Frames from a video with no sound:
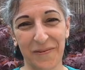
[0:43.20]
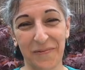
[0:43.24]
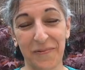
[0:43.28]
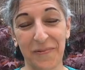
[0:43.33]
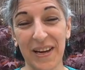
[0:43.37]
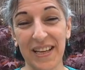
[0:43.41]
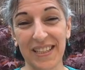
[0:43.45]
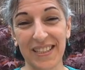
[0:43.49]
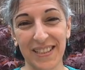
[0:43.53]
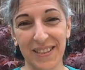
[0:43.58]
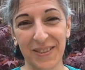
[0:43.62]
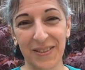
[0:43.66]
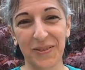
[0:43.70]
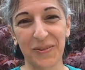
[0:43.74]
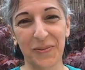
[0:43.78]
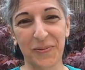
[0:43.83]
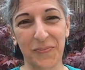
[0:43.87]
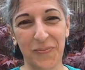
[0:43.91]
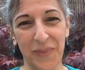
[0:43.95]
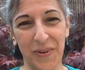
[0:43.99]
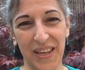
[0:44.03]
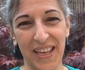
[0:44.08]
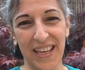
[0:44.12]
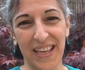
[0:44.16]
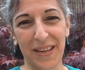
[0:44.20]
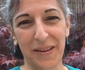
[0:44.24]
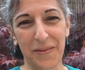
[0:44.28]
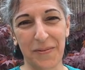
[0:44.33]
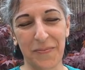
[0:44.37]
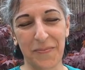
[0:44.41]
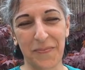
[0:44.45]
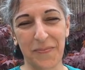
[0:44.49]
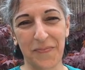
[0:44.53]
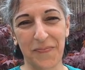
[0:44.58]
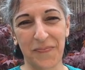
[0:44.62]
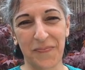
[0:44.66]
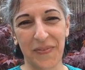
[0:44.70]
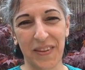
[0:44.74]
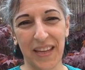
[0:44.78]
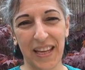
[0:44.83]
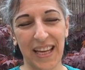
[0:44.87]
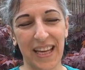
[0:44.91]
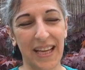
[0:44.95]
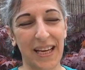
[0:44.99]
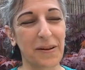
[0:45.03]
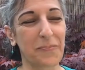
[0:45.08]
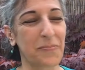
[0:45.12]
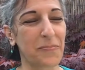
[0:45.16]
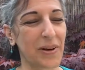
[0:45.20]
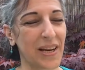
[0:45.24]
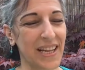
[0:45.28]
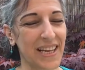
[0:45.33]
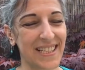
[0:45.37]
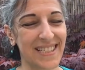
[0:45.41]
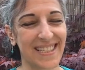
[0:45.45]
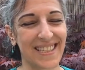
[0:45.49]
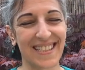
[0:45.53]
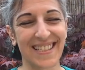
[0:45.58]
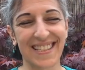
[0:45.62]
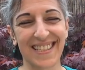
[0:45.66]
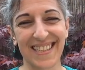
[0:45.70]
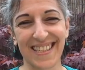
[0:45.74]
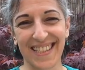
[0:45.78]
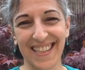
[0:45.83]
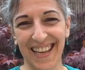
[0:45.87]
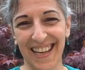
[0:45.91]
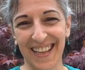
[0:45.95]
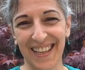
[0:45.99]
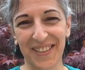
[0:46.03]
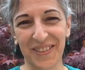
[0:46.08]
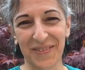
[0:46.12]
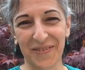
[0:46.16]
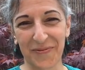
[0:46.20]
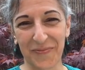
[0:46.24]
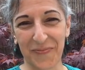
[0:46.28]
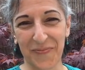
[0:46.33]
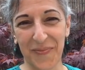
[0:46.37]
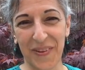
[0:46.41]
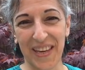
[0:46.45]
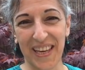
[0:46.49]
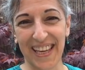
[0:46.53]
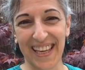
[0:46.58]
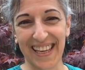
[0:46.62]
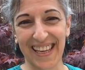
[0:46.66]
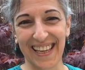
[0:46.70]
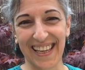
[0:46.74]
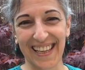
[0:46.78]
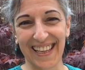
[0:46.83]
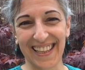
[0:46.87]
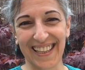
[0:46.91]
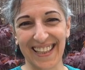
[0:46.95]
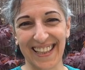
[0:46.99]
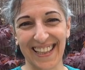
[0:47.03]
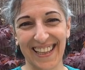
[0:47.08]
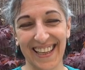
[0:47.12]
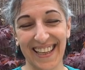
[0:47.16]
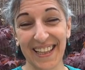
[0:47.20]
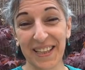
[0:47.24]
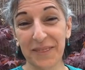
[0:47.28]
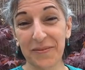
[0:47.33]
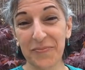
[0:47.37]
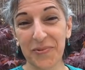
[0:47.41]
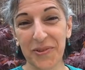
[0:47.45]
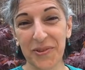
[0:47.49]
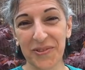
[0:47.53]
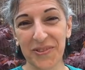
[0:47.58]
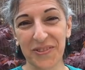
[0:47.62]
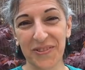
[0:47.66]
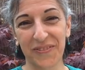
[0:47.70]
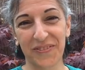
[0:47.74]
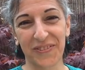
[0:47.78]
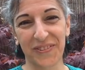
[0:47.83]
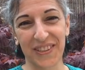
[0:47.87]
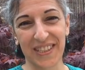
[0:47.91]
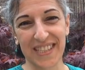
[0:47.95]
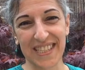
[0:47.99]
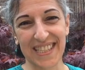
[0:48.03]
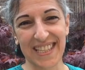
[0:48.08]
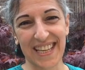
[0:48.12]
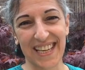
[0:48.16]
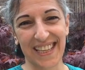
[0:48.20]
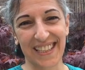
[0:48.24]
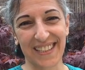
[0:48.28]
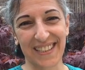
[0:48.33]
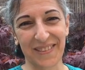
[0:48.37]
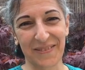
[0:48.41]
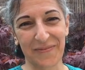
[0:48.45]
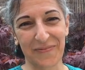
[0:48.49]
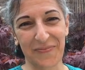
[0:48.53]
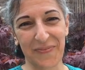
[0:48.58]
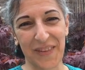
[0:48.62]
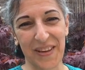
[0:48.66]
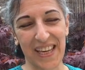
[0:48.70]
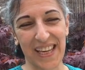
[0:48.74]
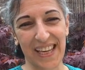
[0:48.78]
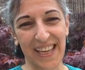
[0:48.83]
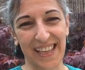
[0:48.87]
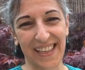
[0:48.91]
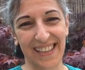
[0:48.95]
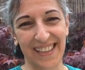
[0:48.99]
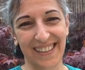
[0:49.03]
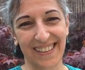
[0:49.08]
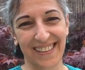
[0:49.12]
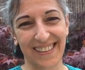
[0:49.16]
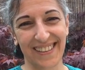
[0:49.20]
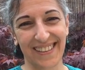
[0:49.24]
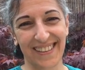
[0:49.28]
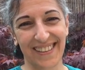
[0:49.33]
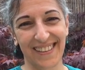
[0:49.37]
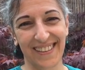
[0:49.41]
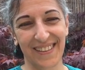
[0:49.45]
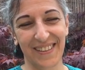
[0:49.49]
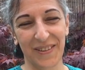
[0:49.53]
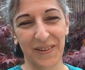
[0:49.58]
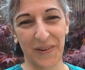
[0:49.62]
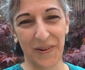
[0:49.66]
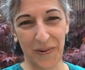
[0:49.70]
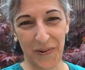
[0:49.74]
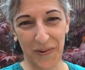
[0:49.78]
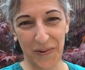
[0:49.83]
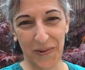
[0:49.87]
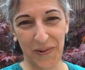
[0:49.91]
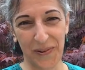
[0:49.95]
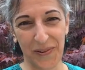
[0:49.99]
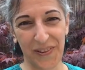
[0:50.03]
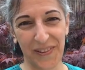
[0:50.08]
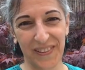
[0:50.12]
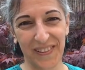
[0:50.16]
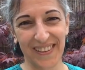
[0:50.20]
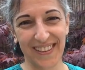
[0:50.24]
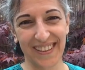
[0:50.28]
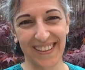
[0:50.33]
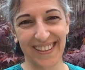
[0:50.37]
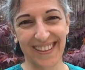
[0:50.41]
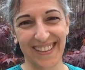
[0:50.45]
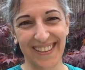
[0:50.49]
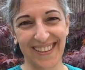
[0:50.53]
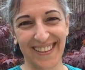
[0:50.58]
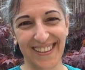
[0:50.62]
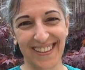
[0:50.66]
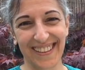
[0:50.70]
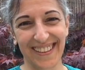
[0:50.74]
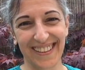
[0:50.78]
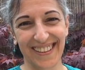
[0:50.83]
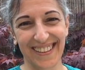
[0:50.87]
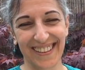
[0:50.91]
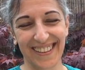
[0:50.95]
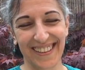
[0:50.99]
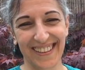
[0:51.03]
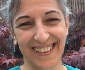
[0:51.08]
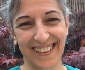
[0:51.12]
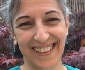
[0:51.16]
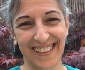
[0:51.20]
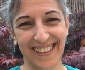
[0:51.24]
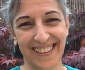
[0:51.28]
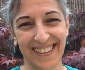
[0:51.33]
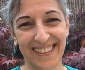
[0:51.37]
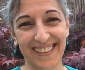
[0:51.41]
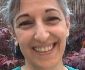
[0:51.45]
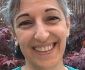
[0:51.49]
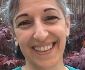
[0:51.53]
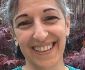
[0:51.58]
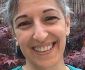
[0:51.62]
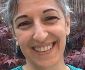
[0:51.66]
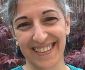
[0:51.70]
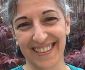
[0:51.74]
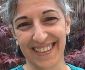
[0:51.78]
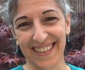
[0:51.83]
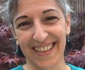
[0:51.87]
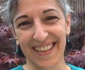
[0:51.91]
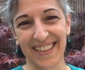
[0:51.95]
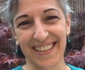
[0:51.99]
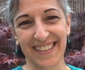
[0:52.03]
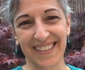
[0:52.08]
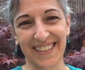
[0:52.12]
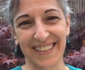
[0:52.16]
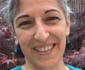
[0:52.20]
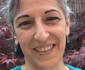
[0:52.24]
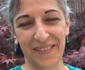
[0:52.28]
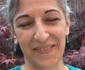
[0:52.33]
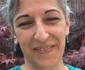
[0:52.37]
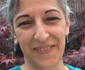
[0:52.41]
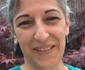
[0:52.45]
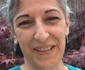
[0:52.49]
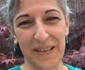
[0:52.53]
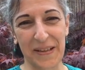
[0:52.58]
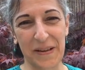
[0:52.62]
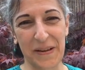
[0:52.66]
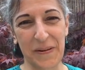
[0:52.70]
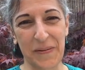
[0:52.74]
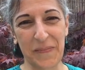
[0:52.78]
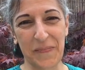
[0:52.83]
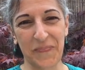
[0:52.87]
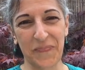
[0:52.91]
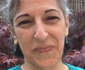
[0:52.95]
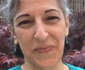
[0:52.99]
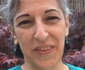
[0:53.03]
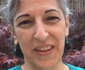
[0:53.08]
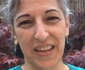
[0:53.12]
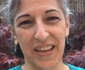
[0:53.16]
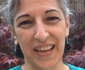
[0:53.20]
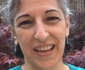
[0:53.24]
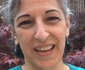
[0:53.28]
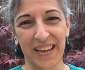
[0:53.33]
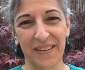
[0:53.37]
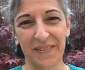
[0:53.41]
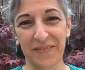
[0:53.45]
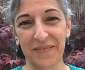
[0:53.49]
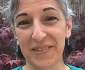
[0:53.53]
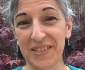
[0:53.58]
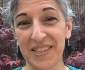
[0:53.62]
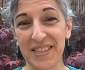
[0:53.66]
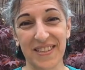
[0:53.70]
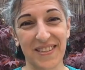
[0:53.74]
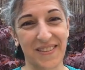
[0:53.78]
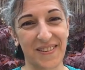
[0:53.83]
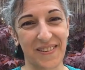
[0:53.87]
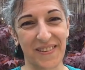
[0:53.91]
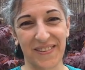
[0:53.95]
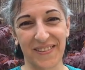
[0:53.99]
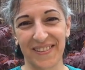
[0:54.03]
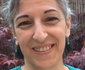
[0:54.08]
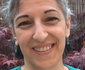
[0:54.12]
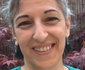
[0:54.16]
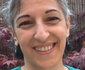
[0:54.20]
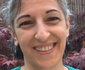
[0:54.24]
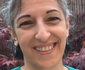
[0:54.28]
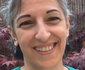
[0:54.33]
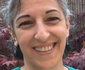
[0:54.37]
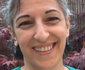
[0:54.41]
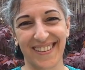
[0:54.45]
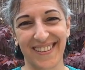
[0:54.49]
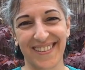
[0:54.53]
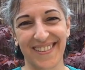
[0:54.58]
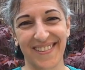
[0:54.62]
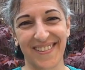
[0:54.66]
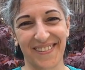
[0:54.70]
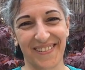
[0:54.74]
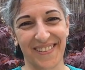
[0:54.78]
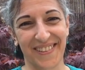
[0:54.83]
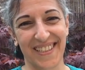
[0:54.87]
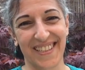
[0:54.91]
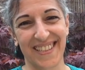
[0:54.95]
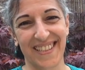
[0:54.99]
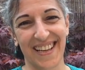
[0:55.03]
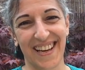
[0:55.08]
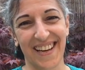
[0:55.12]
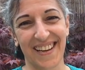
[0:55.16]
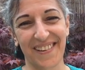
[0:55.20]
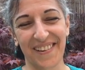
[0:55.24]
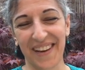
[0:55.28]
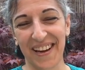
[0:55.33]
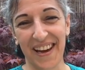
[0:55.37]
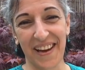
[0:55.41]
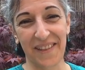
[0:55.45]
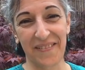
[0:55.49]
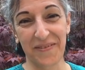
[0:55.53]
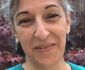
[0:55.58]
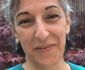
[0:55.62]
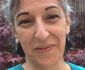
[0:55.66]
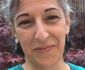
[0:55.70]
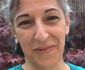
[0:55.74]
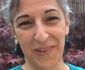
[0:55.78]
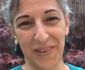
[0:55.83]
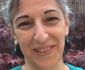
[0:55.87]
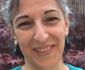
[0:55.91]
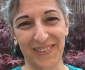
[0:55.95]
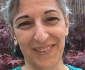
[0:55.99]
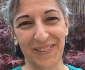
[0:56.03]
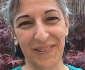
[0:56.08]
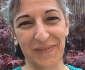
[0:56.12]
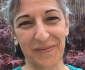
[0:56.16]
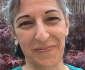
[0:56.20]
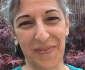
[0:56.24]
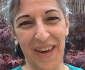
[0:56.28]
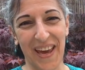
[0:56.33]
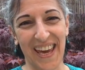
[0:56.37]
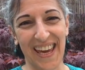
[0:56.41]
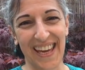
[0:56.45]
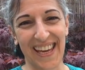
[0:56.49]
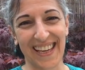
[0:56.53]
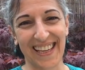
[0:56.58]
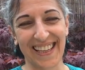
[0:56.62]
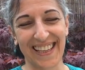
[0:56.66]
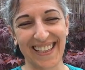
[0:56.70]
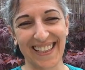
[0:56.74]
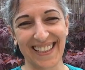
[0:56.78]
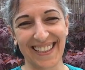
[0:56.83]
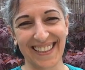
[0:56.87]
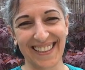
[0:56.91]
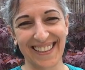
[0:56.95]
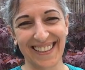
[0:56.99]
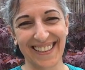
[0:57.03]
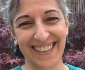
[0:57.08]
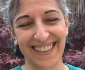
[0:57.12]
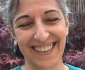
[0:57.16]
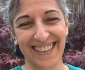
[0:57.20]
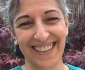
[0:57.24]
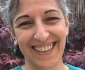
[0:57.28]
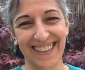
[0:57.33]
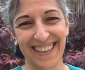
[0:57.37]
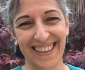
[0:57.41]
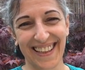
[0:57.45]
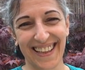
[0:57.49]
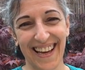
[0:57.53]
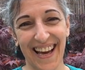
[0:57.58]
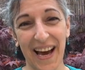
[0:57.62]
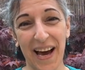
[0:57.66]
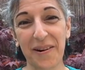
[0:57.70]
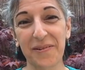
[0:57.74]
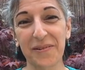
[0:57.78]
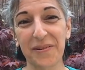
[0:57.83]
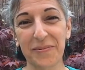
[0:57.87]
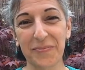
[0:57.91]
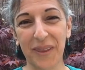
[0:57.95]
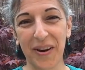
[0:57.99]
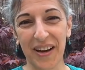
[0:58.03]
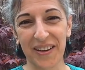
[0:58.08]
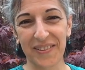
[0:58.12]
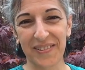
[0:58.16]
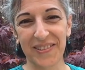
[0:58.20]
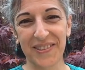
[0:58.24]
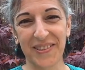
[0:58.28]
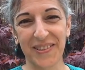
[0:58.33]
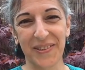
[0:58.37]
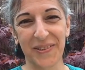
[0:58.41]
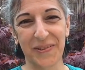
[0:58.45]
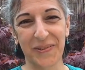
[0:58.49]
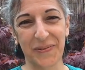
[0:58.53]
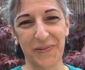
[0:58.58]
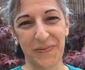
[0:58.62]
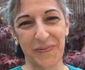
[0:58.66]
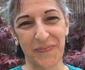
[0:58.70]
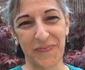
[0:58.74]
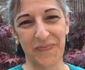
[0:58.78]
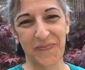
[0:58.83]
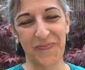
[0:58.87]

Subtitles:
whether to be in a pleasant state of being, in a beautiful state of being, or the alternative, which is not a choice I ever want to make. How about you?